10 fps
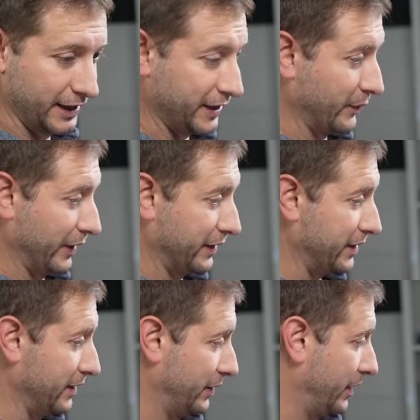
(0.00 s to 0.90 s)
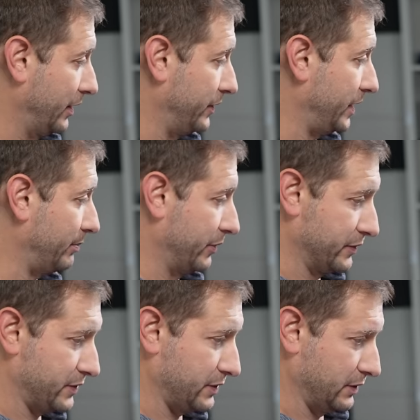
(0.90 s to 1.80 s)
Anyway, here are the
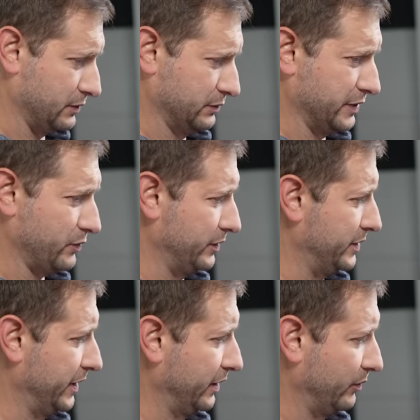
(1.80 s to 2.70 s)
numbers. Oh, this one's taking a